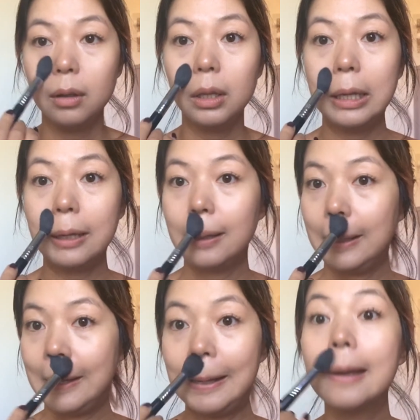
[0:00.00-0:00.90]
like
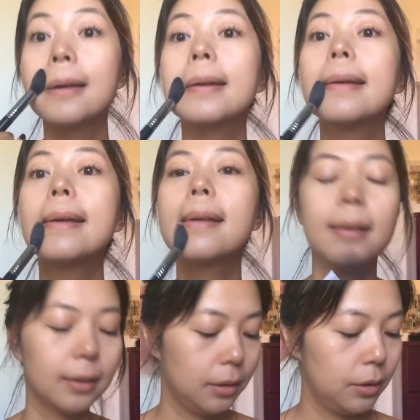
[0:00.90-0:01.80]
that.
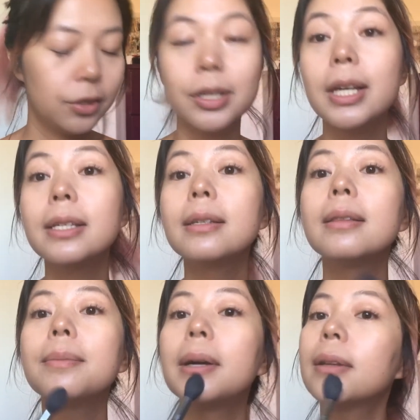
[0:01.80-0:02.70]
just in
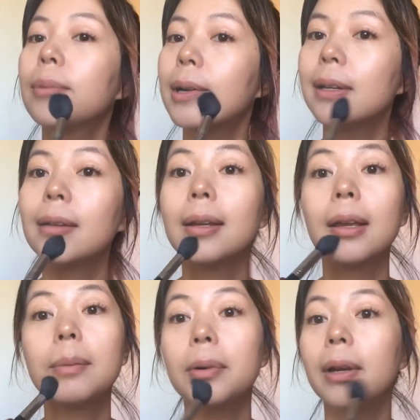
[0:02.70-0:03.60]
the parts where I tend to
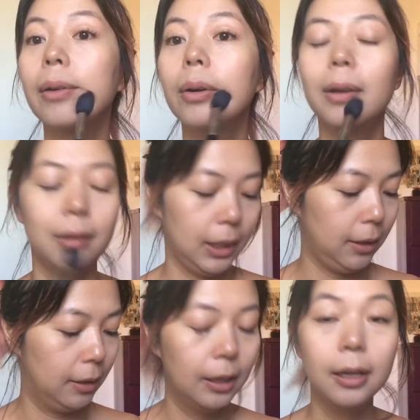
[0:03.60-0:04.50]
get pretty oily